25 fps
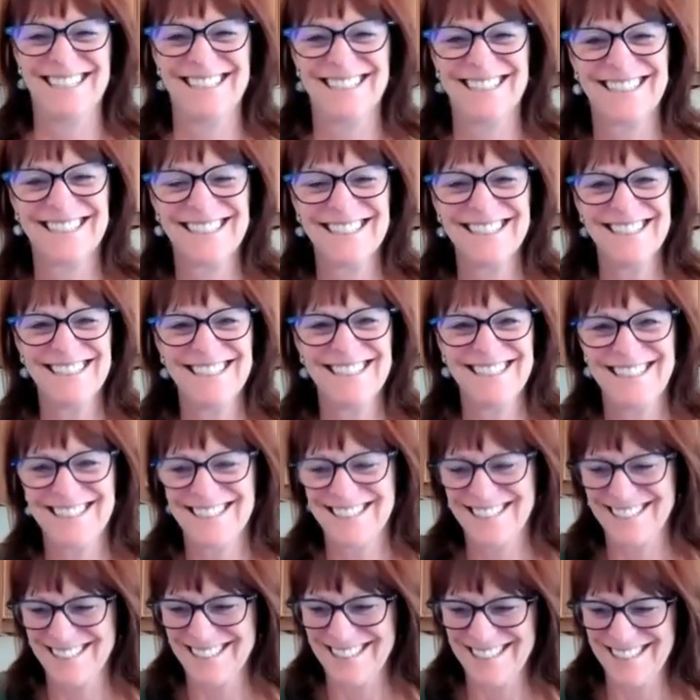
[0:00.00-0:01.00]

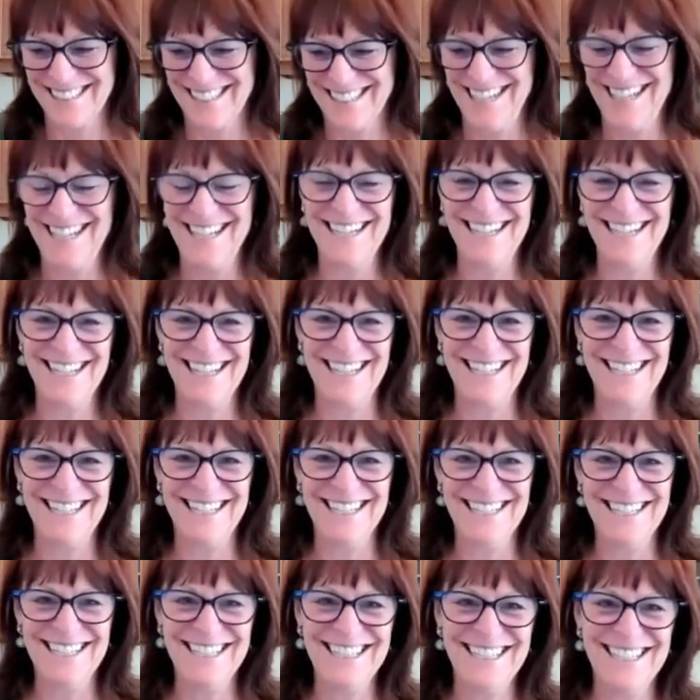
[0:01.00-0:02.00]

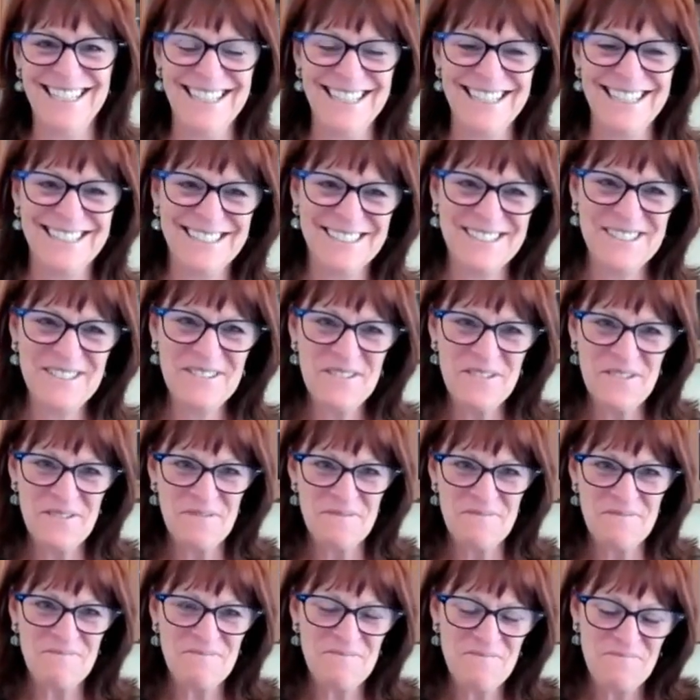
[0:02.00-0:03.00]

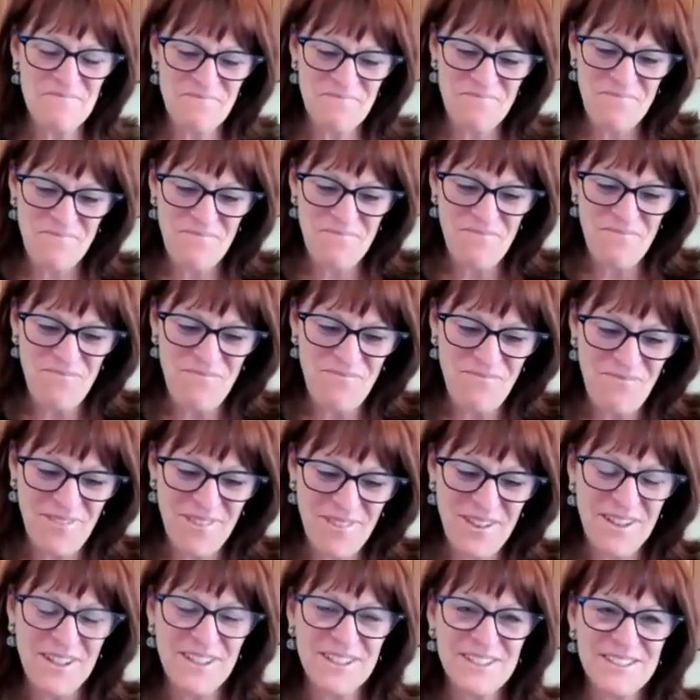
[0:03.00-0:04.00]

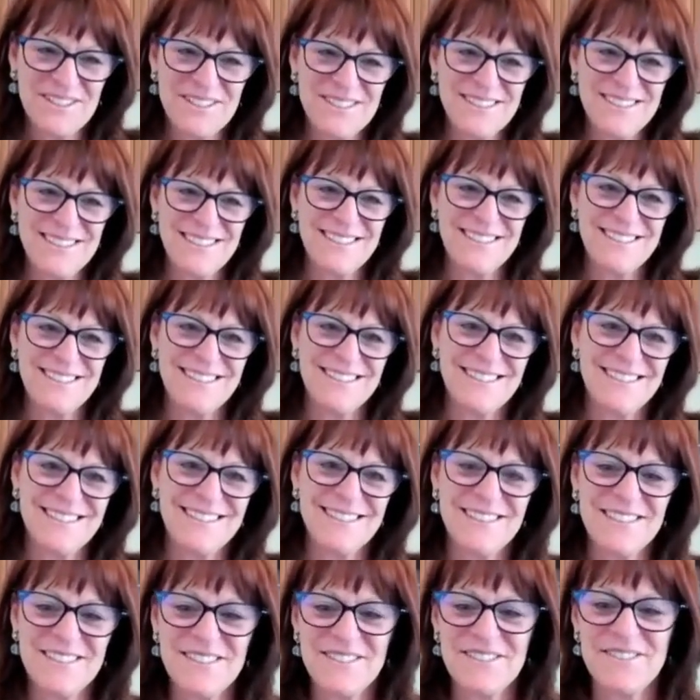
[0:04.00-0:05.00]

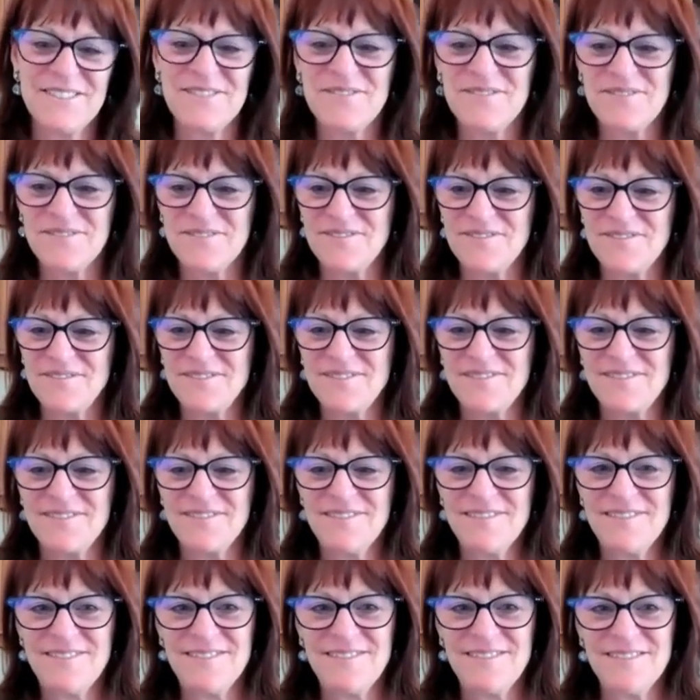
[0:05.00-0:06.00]

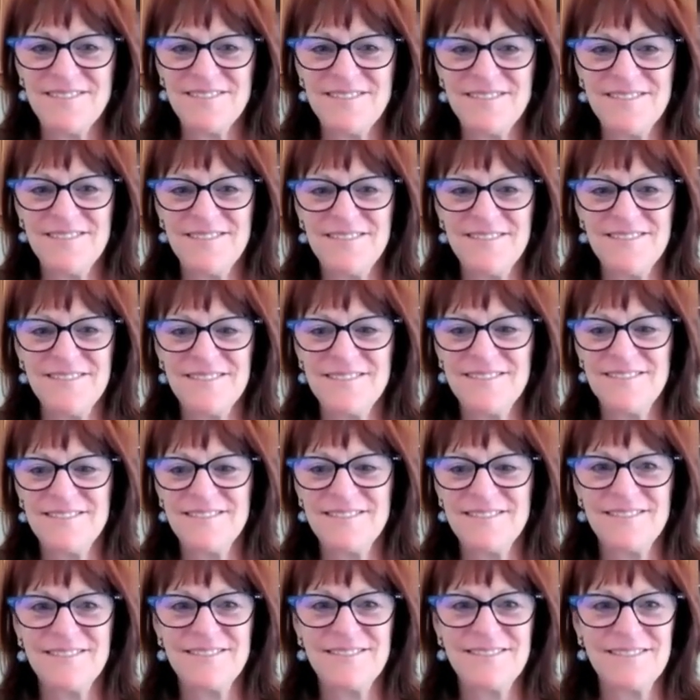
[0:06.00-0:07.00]

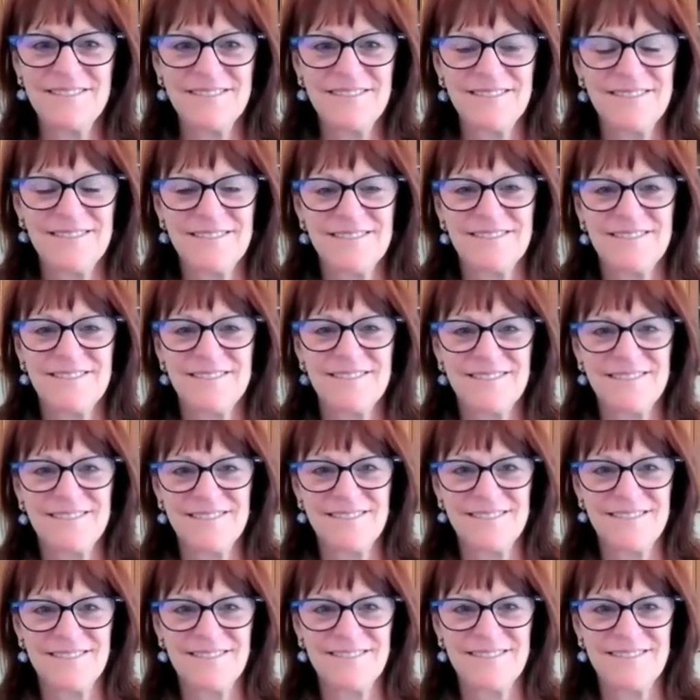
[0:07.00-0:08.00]
No words are spoken by the person on screen.